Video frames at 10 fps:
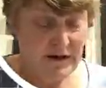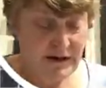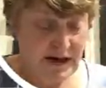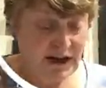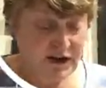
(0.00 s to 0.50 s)

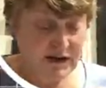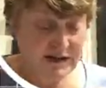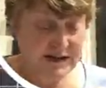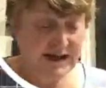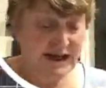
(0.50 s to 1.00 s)
Okay, you can
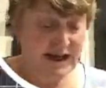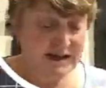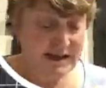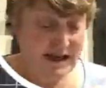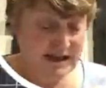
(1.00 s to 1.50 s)
see
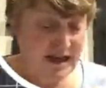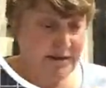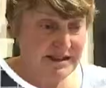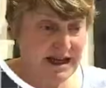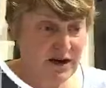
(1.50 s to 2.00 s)
it's
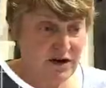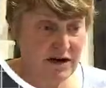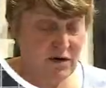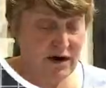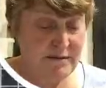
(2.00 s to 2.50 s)
coming down
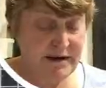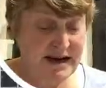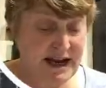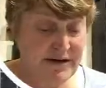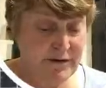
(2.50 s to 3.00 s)
quite a bit
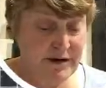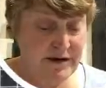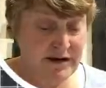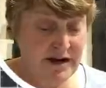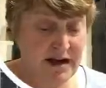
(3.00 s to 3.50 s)

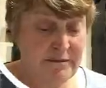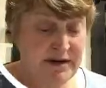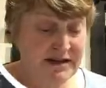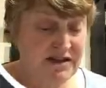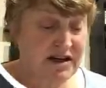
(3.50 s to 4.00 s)
narrower, but
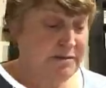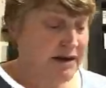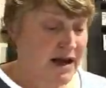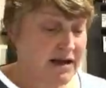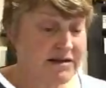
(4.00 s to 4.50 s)
it's going to
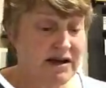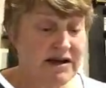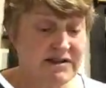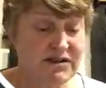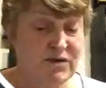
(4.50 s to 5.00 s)
be a
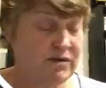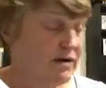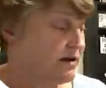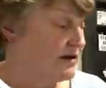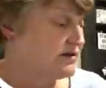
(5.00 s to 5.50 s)

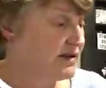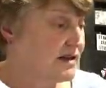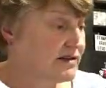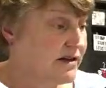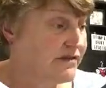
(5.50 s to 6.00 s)

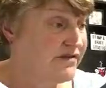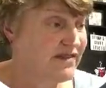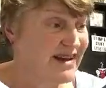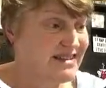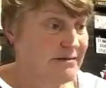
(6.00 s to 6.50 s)

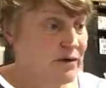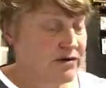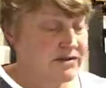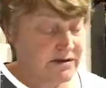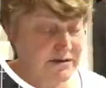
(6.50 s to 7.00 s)
fatter
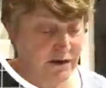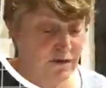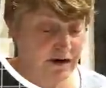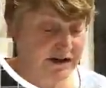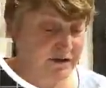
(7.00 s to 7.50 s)
box, a
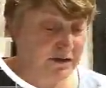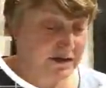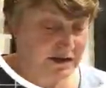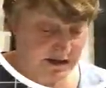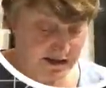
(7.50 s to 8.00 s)
wider
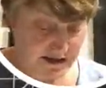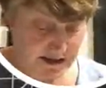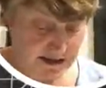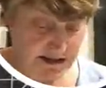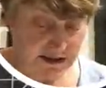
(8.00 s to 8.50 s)
one.
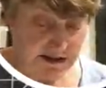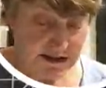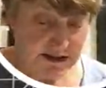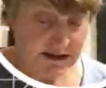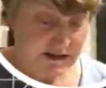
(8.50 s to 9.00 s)

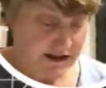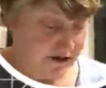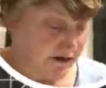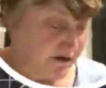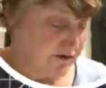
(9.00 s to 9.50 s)

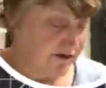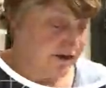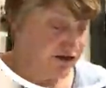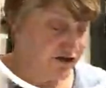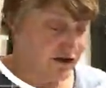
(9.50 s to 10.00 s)
So I want the
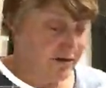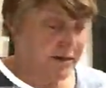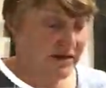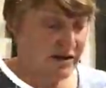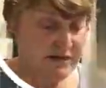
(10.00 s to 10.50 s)
top
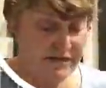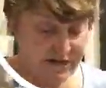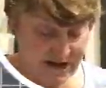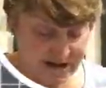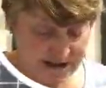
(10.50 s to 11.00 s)
is going to
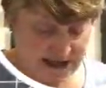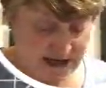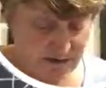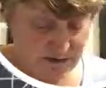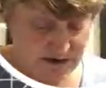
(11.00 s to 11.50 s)
face
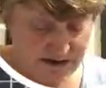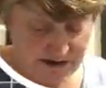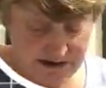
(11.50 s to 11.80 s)
outwards,